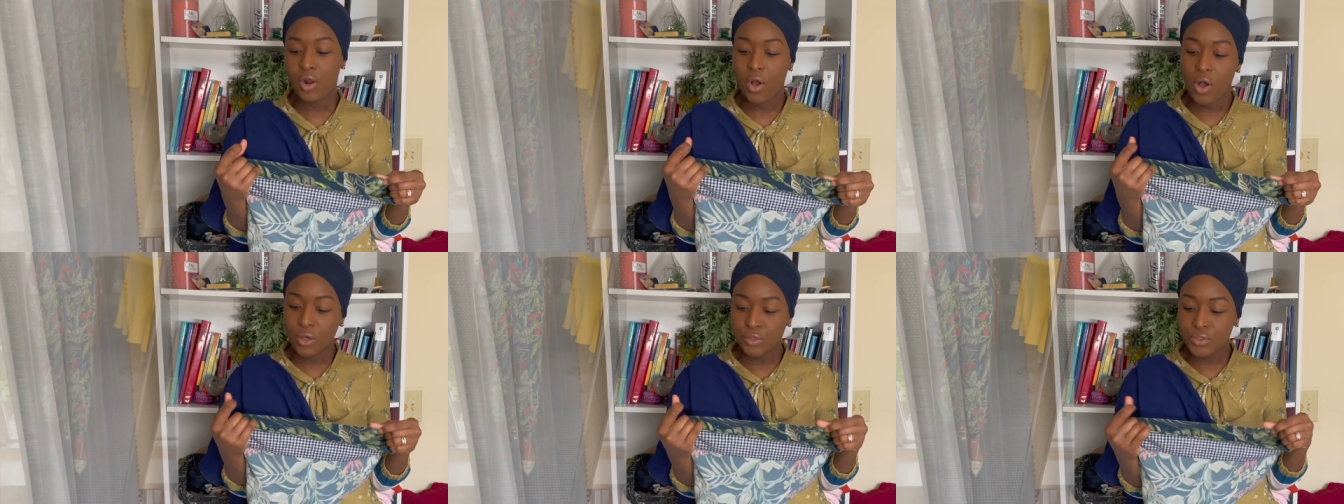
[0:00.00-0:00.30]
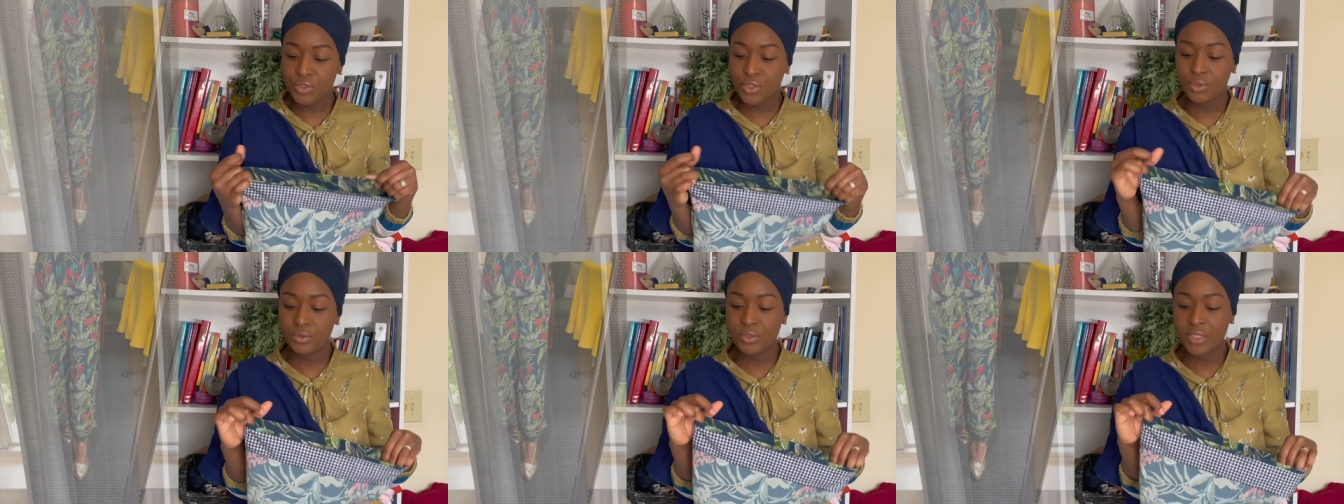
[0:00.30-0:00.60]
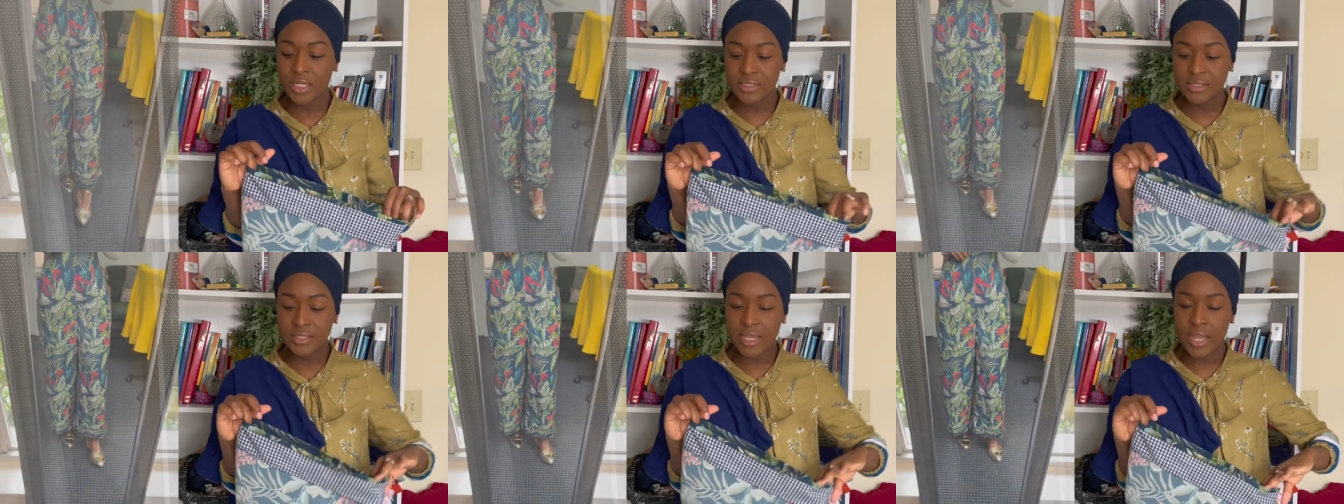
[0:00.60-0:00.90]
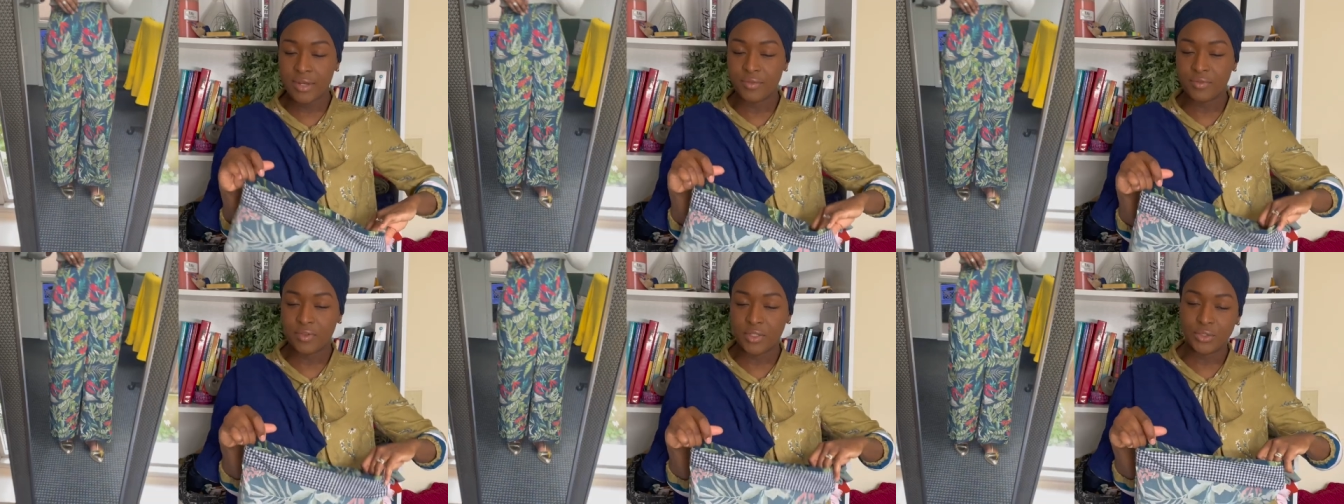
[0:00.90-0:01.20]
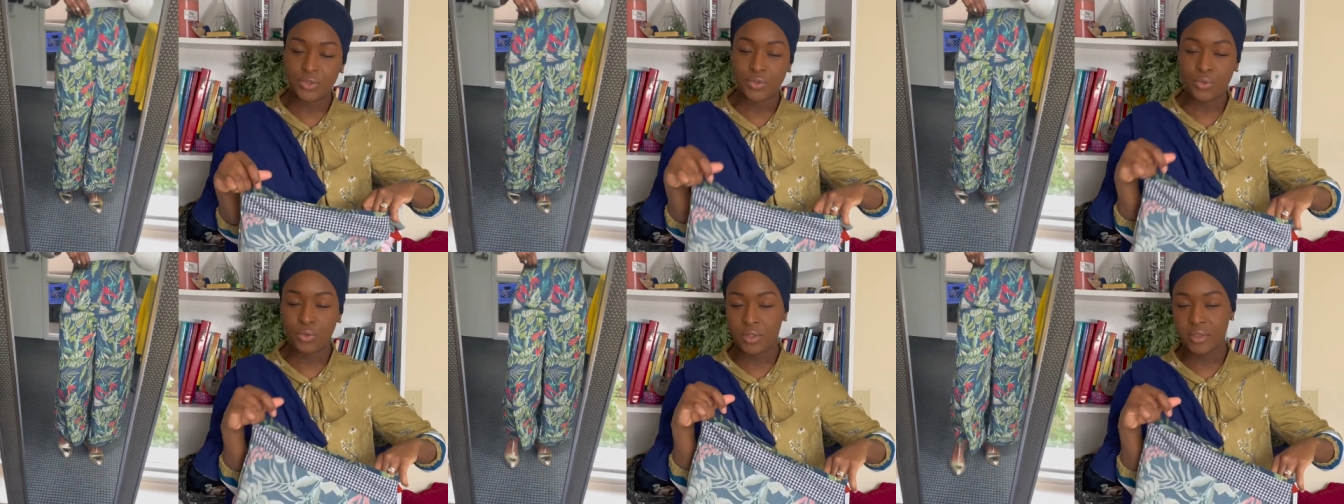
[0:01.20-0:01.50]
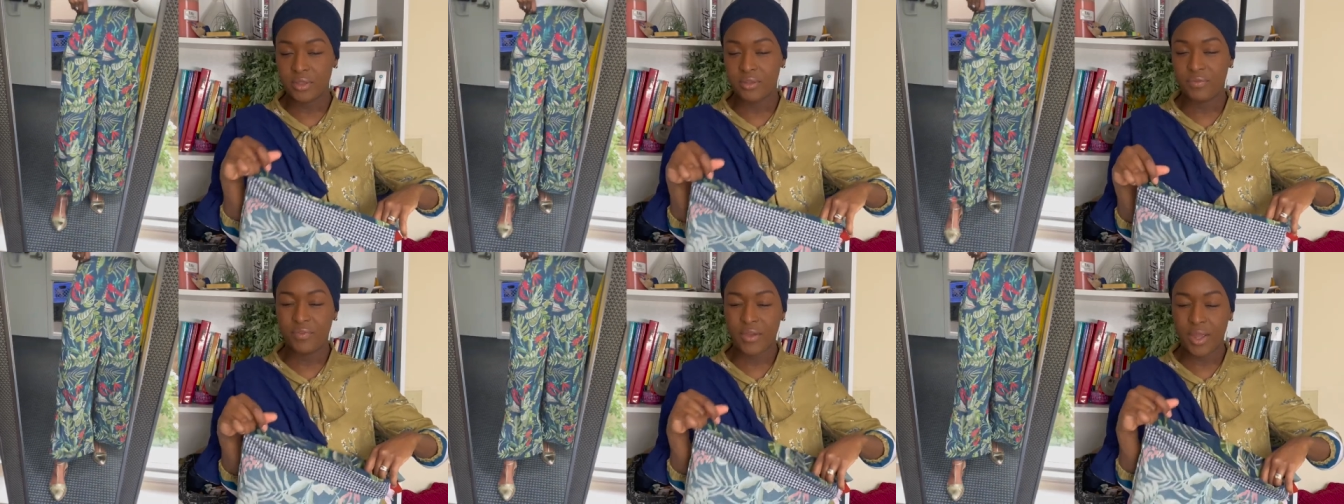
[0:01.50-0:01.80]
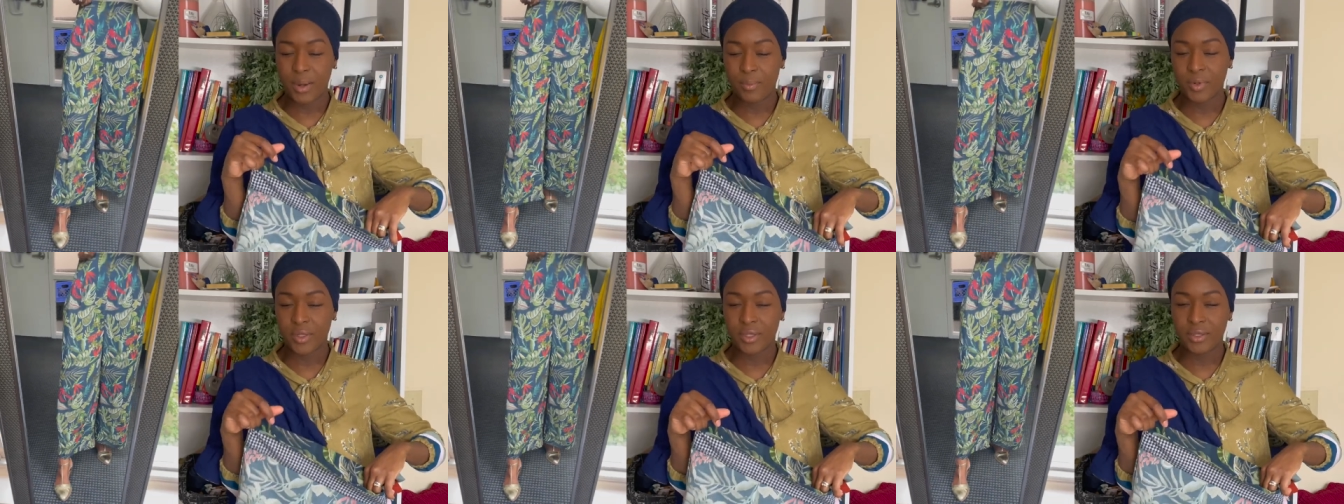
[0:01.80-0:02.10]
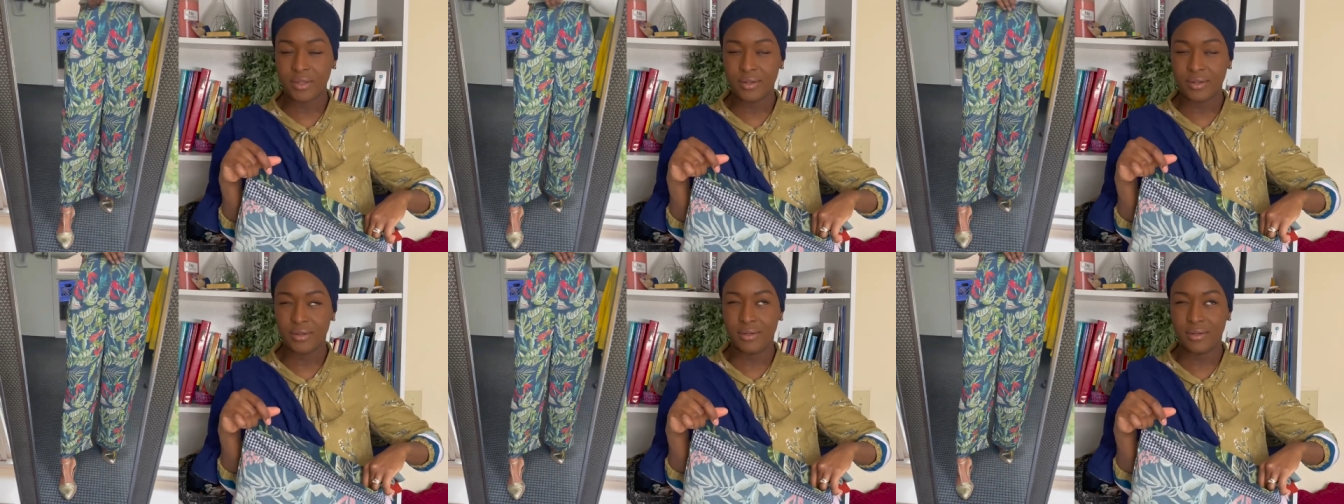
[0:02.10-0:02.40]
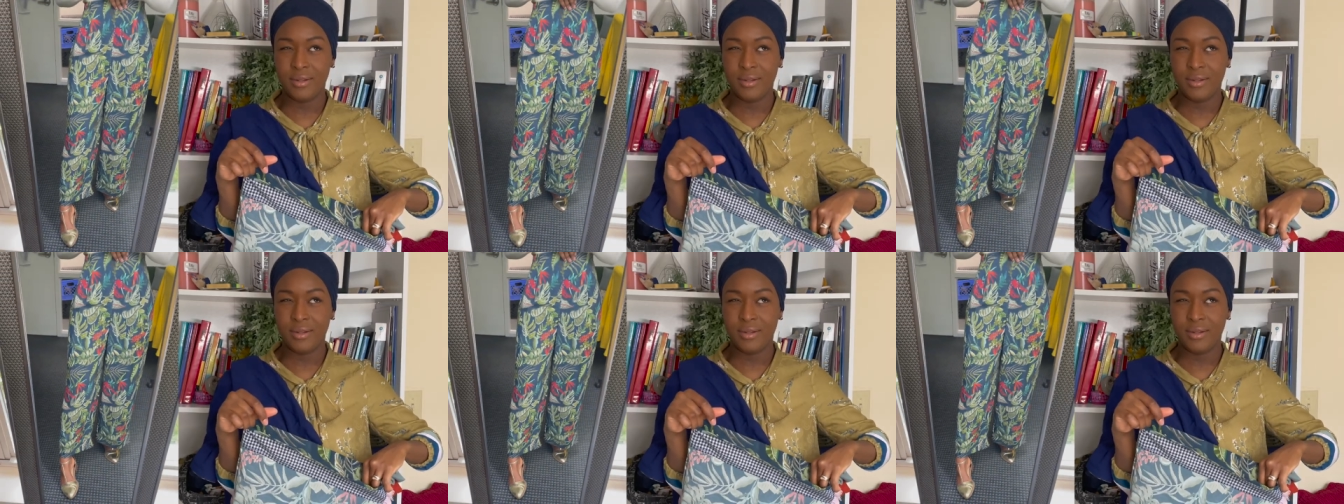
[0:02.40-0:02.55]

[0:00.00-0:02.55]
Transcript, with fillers: also does kind of contort the fabric in an